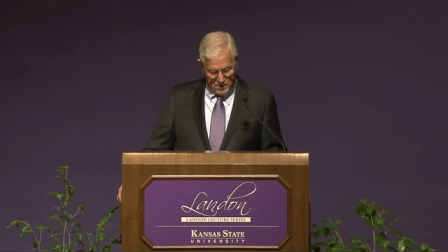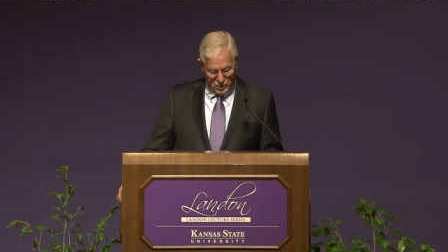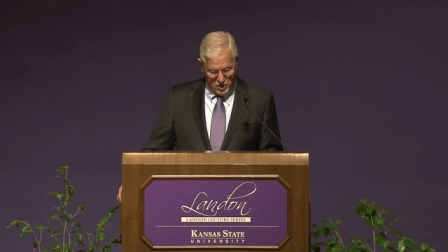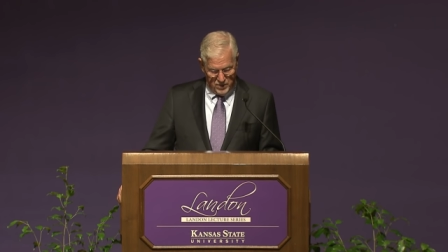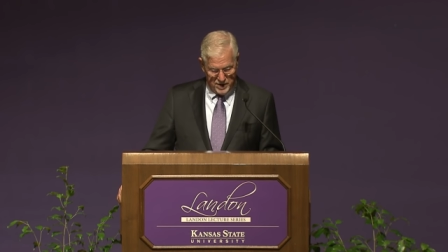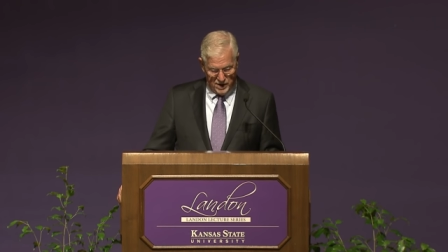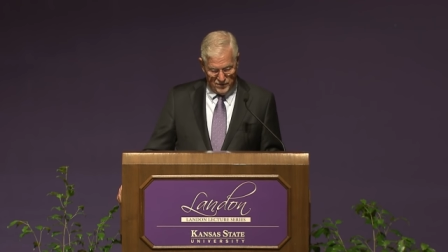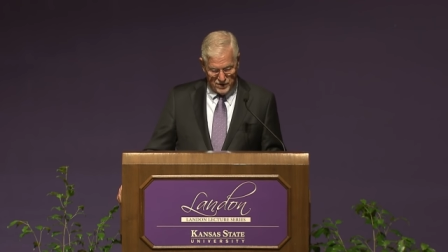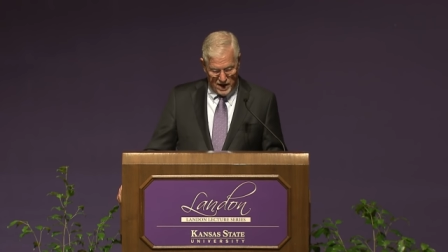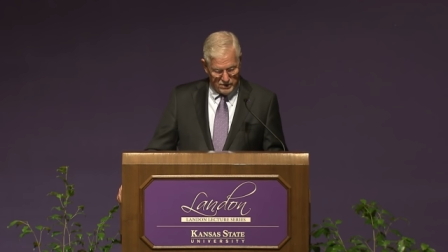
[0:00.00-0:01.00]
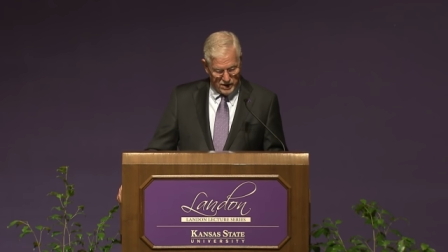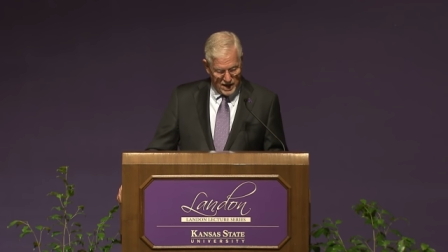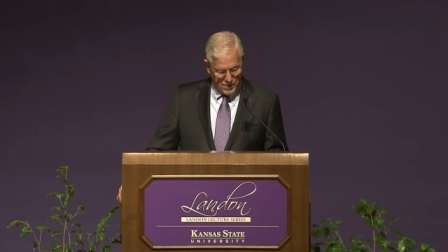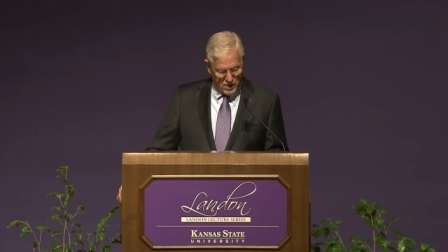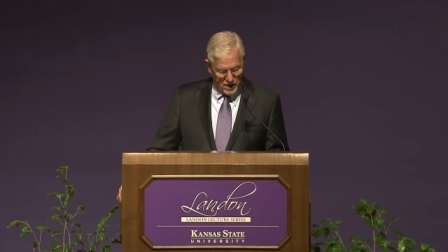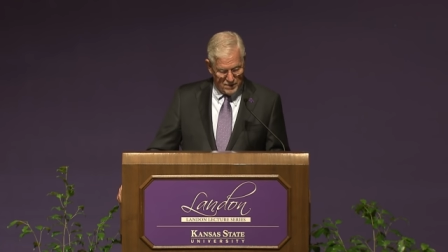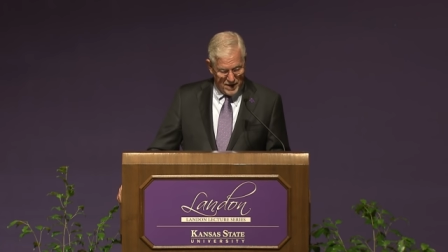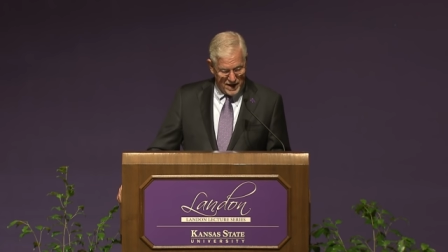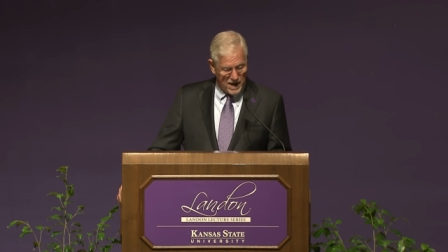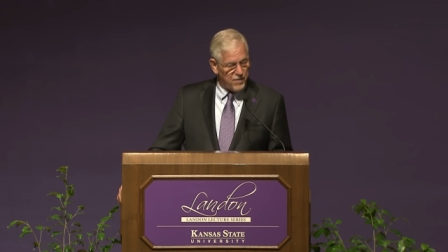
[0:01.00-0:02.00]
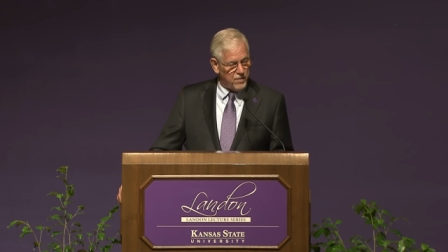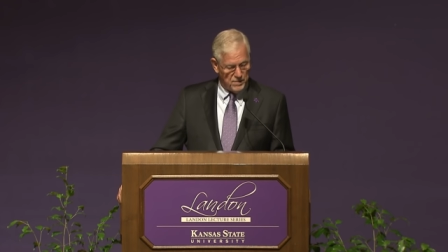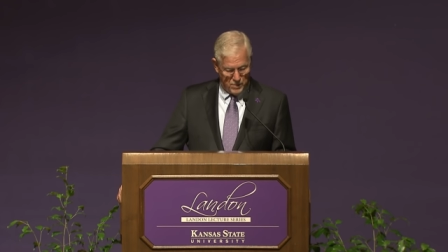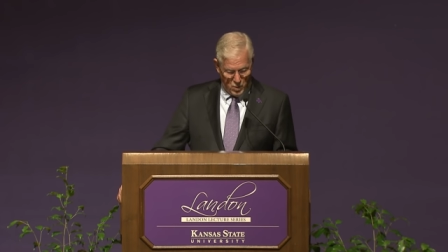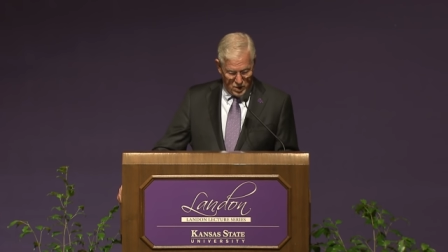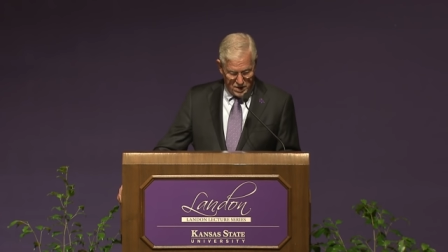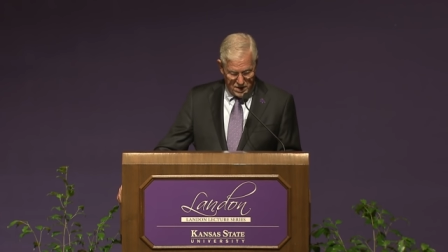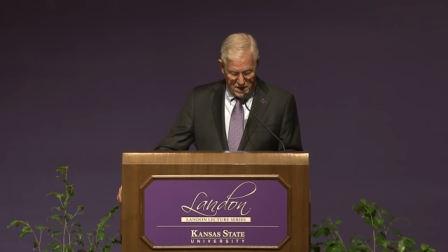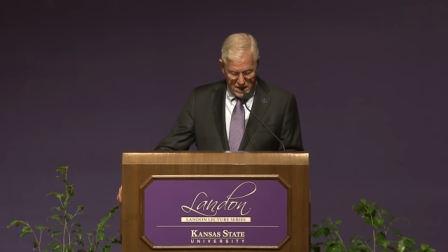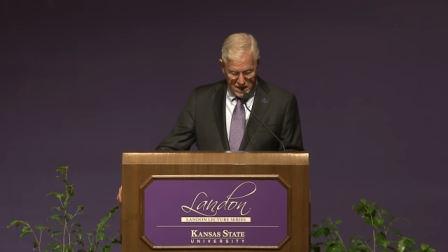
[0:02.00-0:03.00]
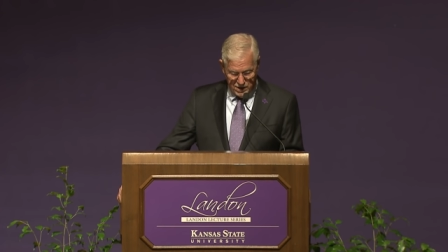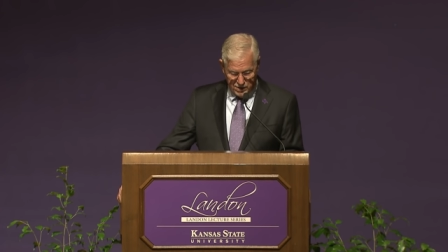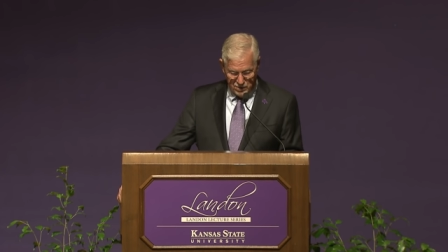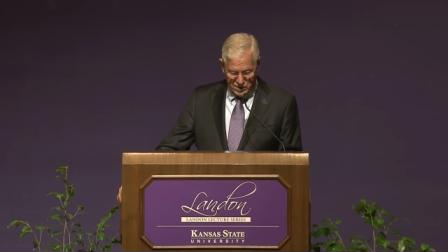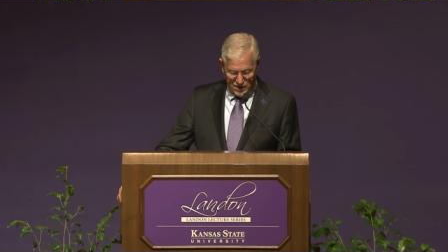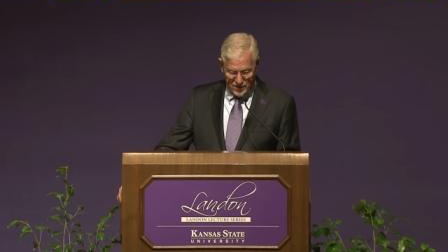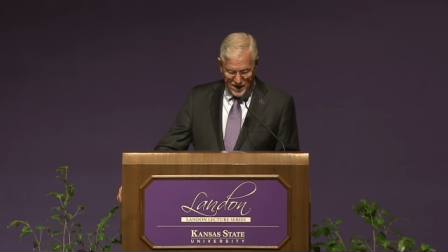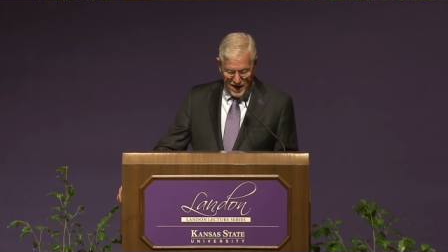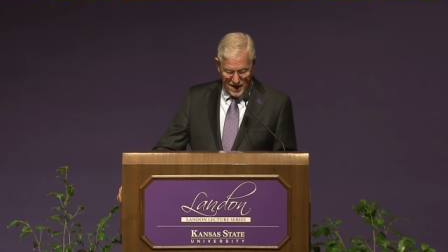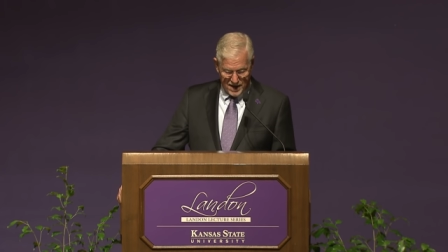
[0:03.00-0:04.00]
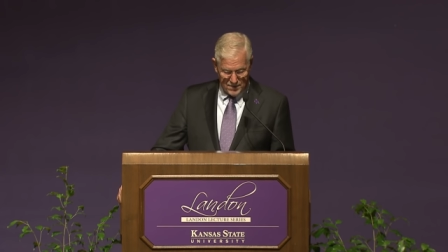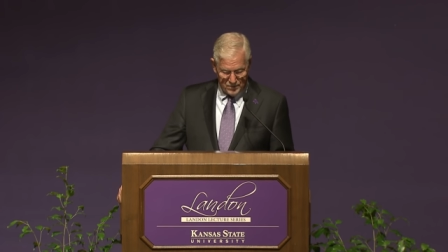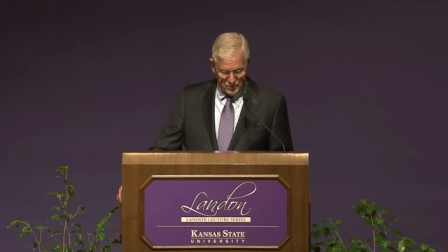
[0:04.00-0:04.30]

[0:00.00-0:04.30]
prohibition of child labor, and many other important issues of the day.